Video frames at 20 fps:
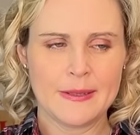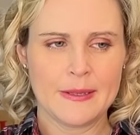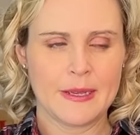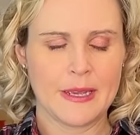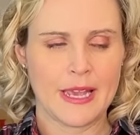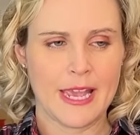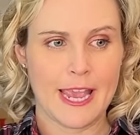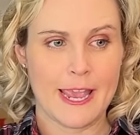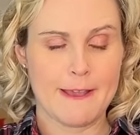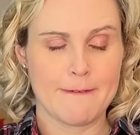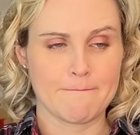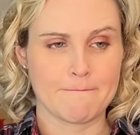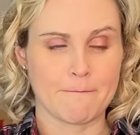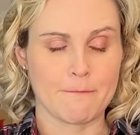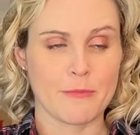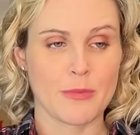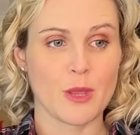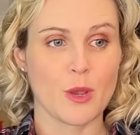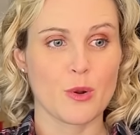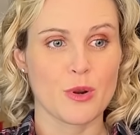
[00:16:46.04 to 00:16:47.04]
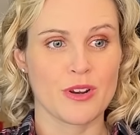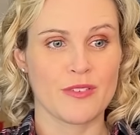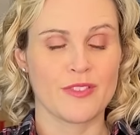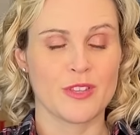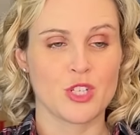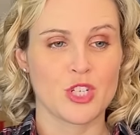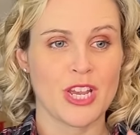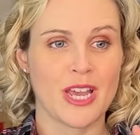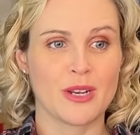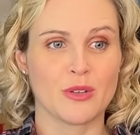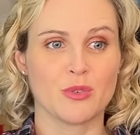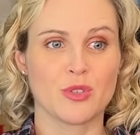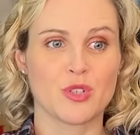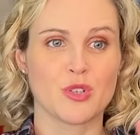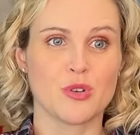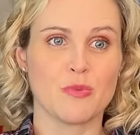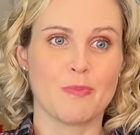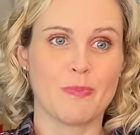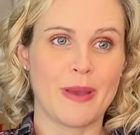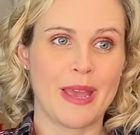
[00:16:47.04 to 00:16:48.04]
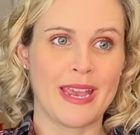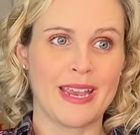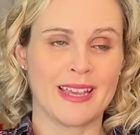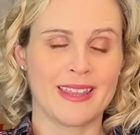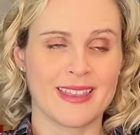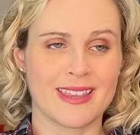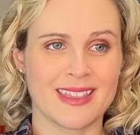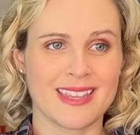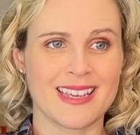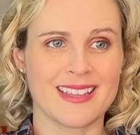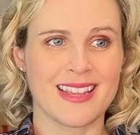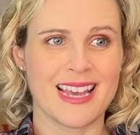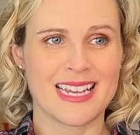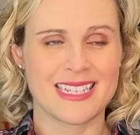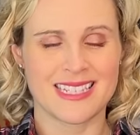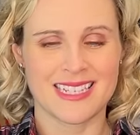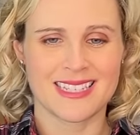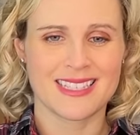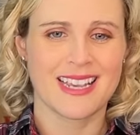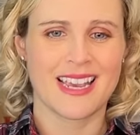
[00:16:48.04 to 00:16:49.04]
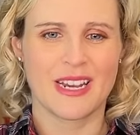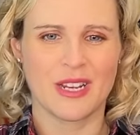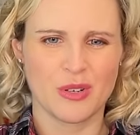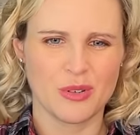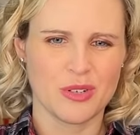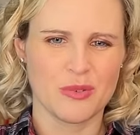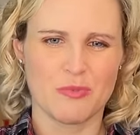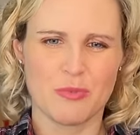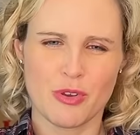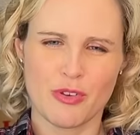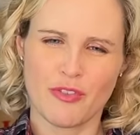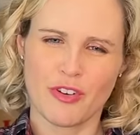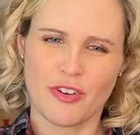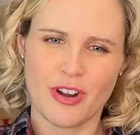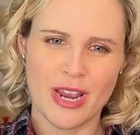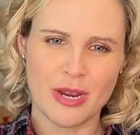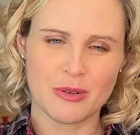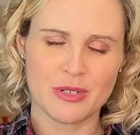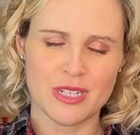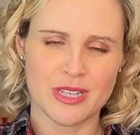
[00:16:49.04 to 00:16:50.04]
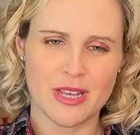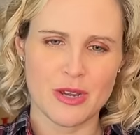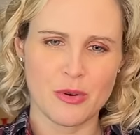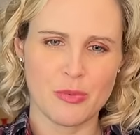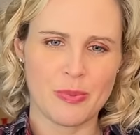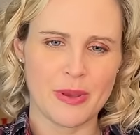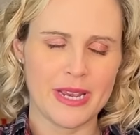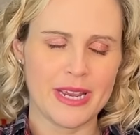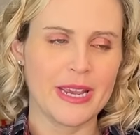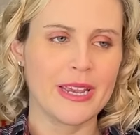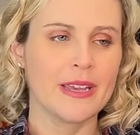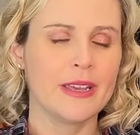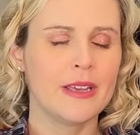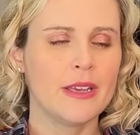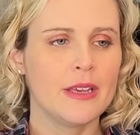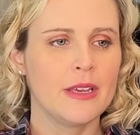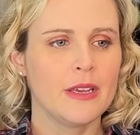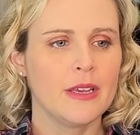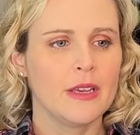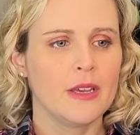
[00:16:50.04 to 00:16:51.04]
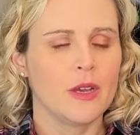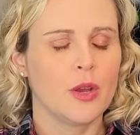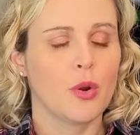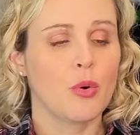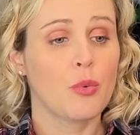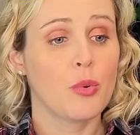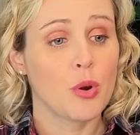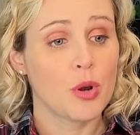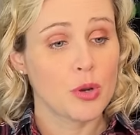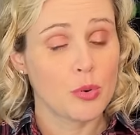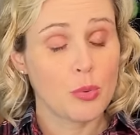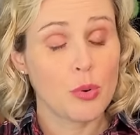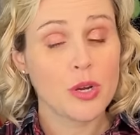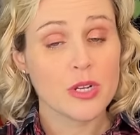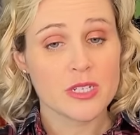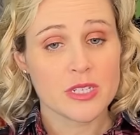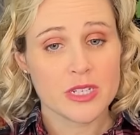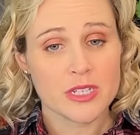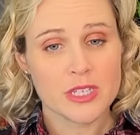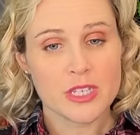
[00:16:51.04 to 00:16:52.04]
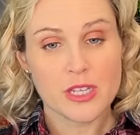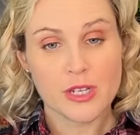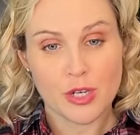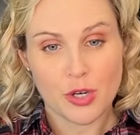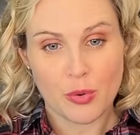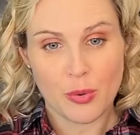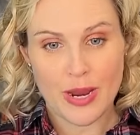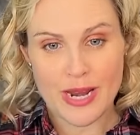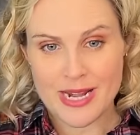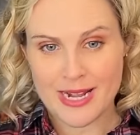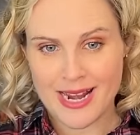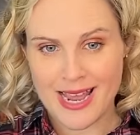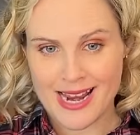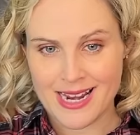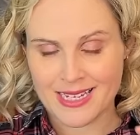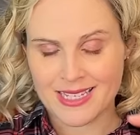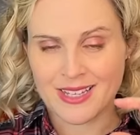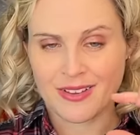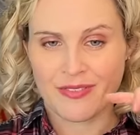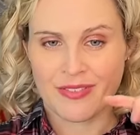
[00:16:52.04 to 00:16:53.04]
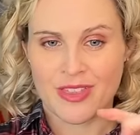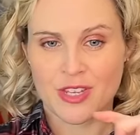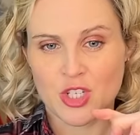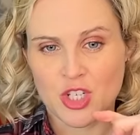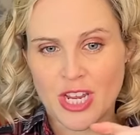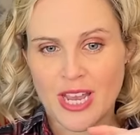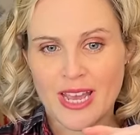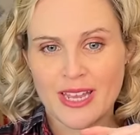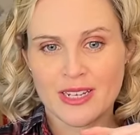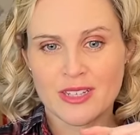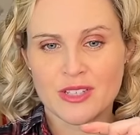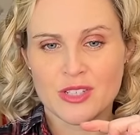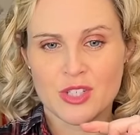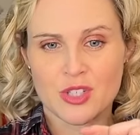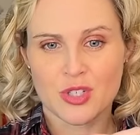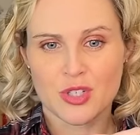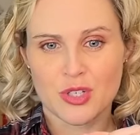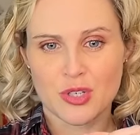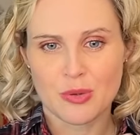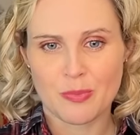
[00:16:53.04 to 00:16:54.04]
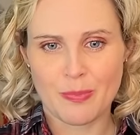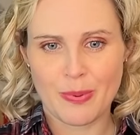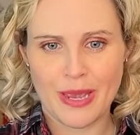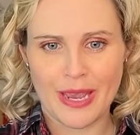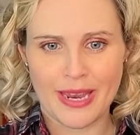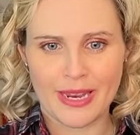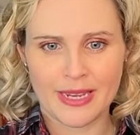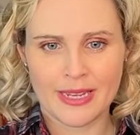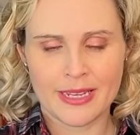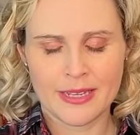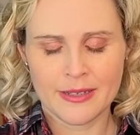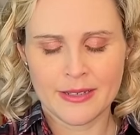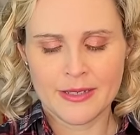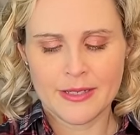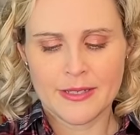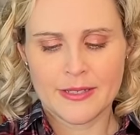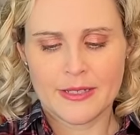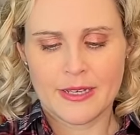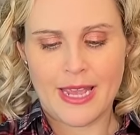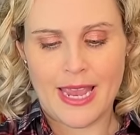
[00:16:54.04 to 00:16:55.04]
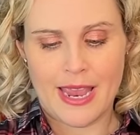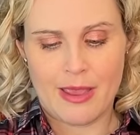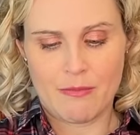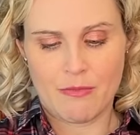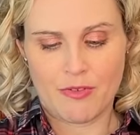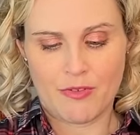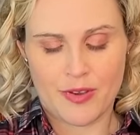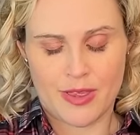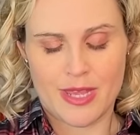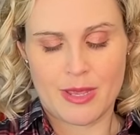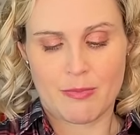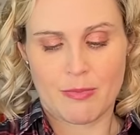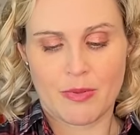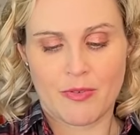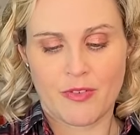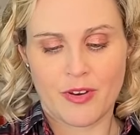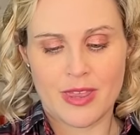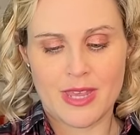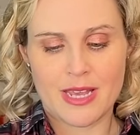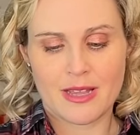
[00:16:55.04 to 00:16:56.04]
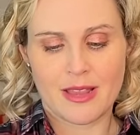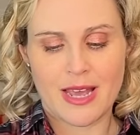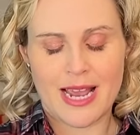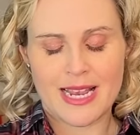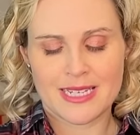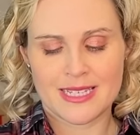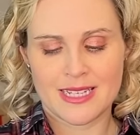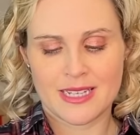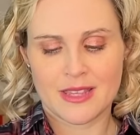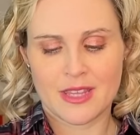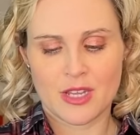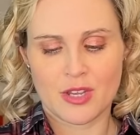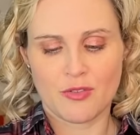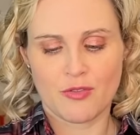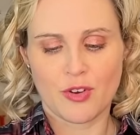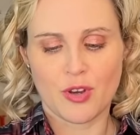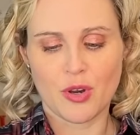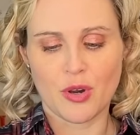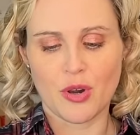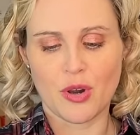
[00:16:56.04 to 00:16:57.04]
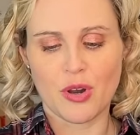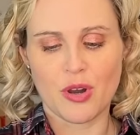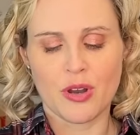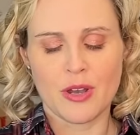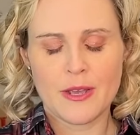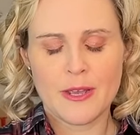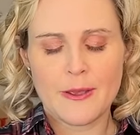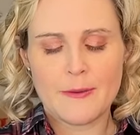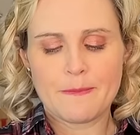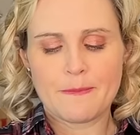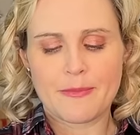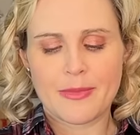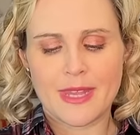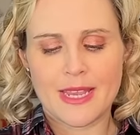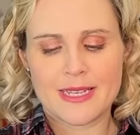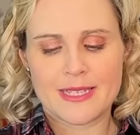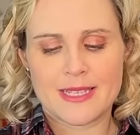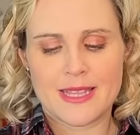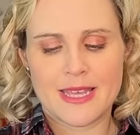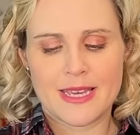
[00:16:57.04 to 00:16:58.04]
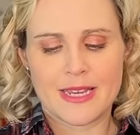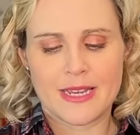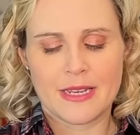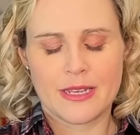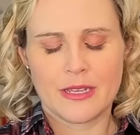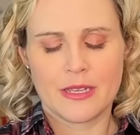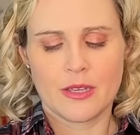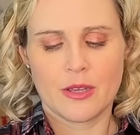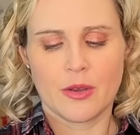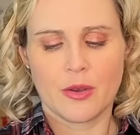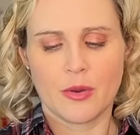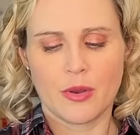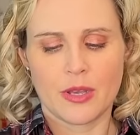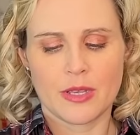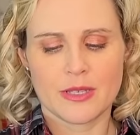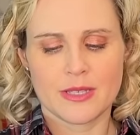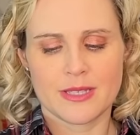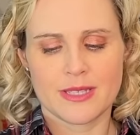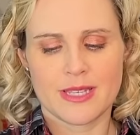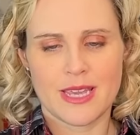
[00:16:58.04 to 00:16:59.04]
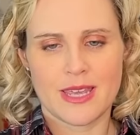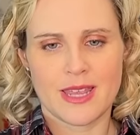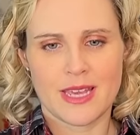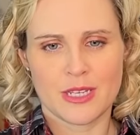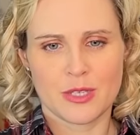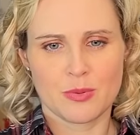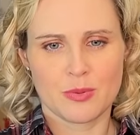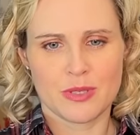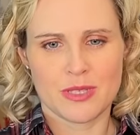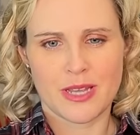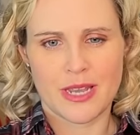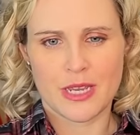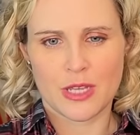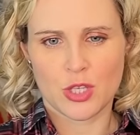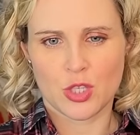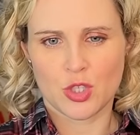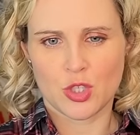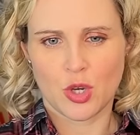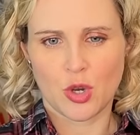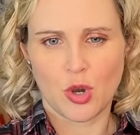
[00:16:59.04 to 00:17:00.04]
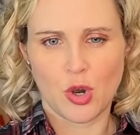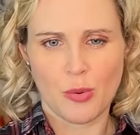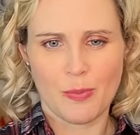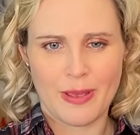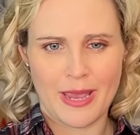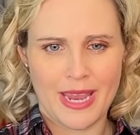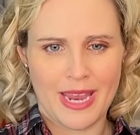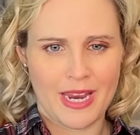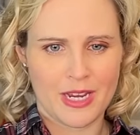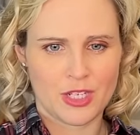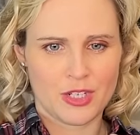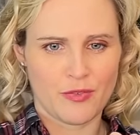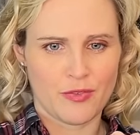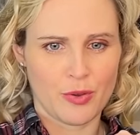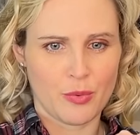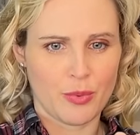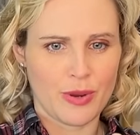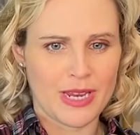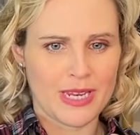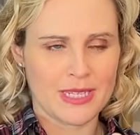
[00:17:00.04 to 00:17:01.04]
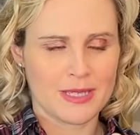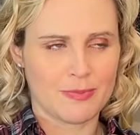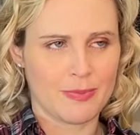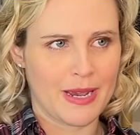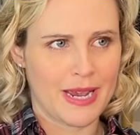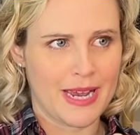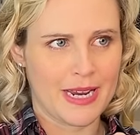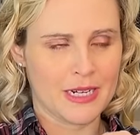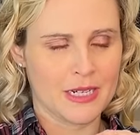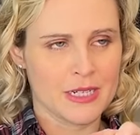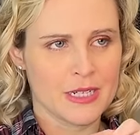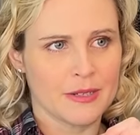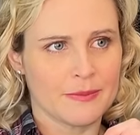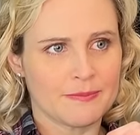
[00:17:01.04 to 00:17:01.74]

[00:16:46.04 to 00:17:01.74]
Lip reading: Or if the channel's too big, then the elastic's kind of going to move around a little bit. What does look quite nice, if the channel is too big for the elastic that you've got, is that, say this was like the top edge of the waistband,